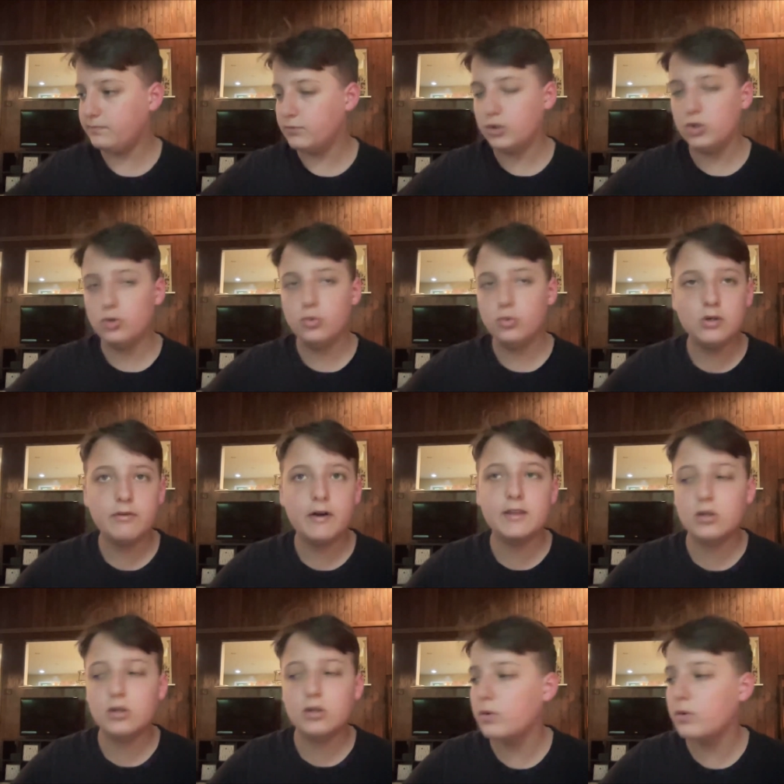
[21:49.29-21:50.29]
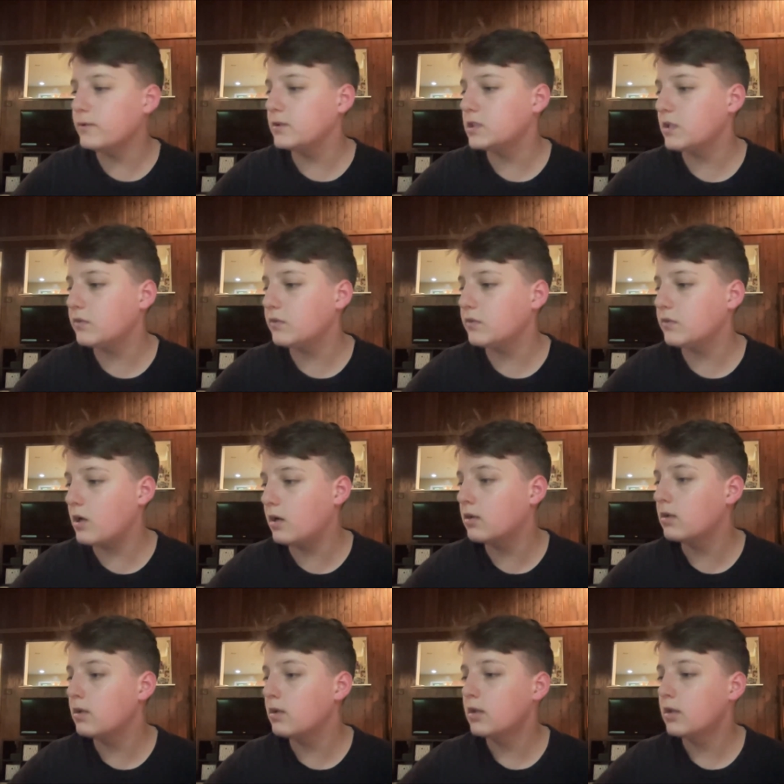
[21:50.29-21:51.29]
you will find the realness
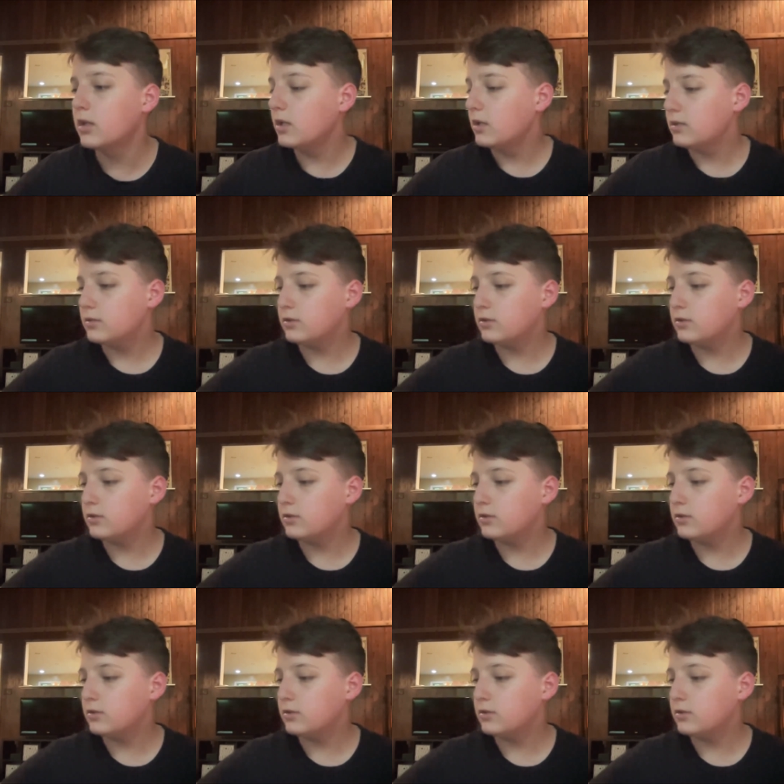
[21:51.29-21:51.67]
of God.